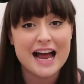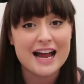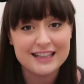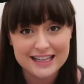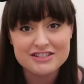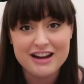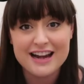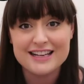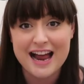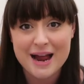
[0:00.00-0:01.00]
I, that's
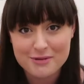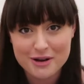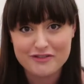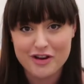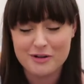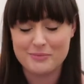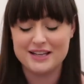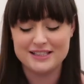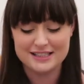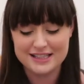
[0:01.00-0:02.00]
right, I'm doing
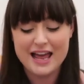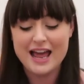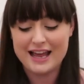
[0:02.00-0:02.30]
Vlogmas.